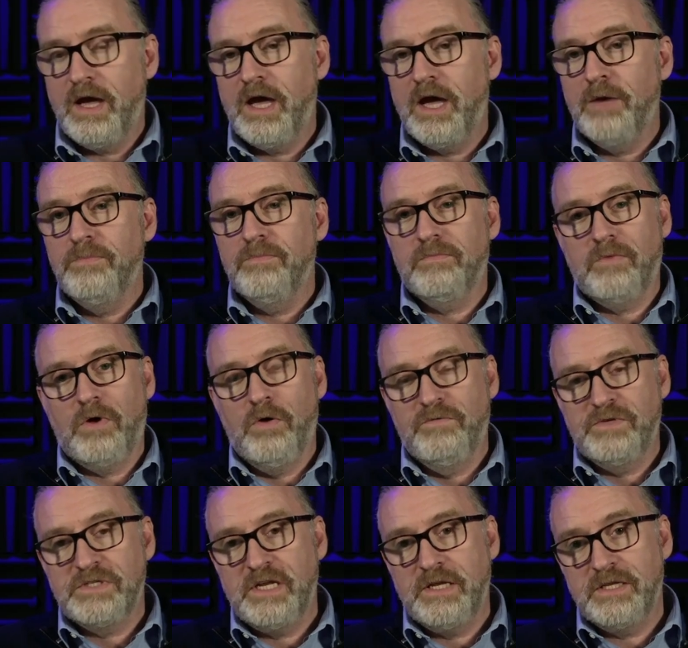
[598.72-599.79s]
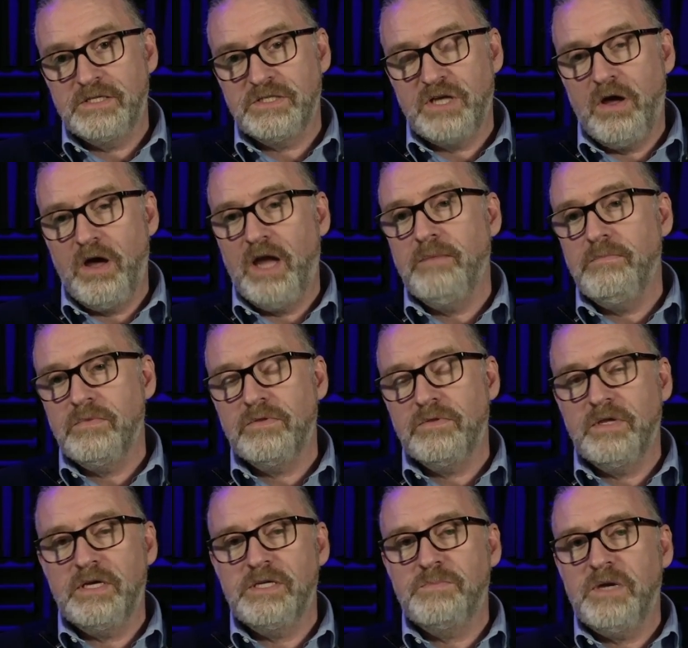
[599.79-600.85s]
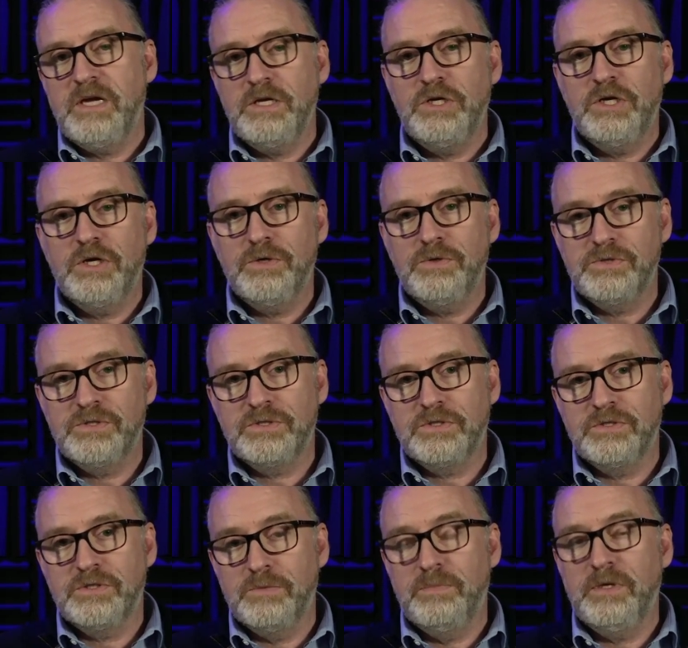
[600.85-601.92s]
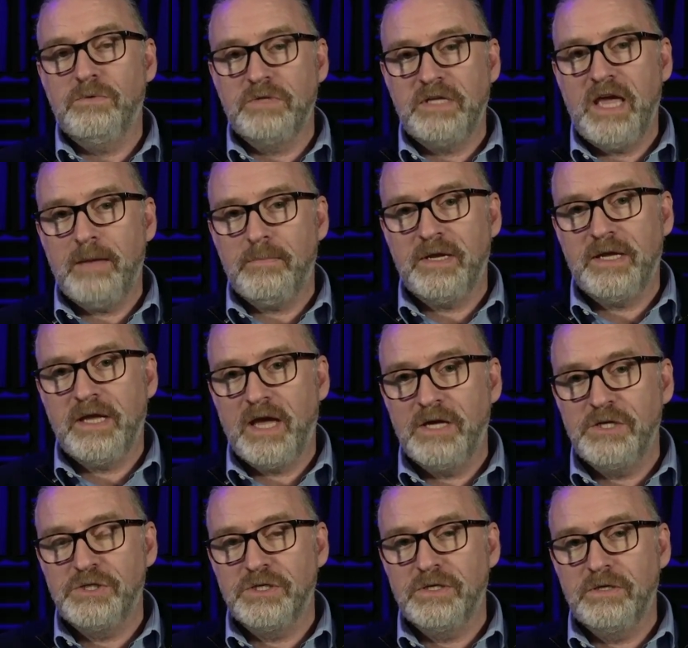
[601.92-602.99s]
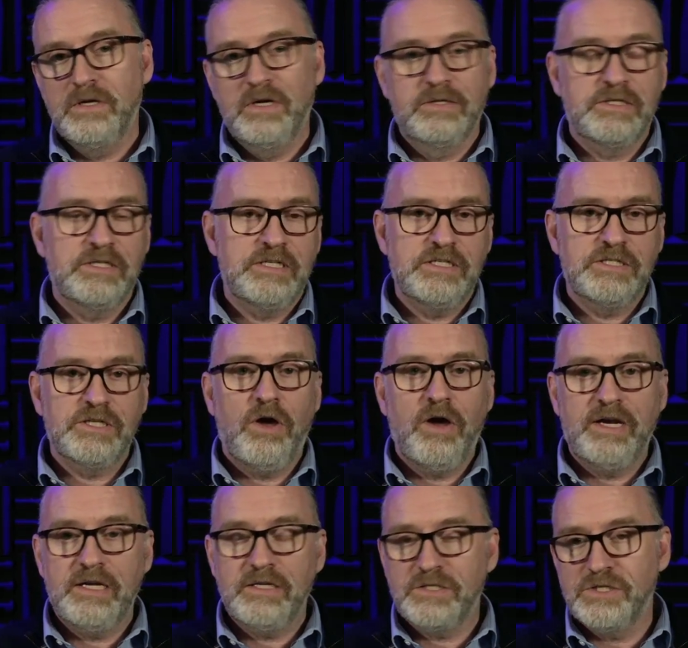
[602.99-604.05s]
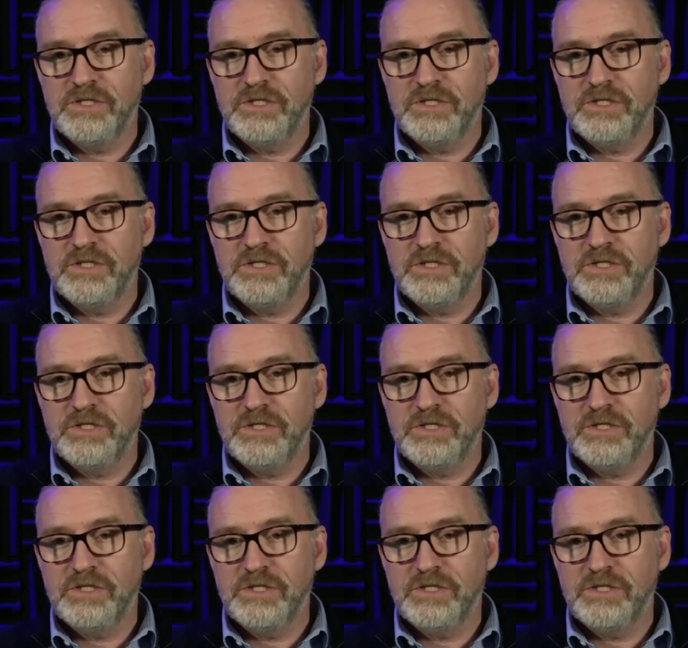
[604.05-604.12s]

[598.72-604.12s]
obviously the time that is being used to build the application, to design it,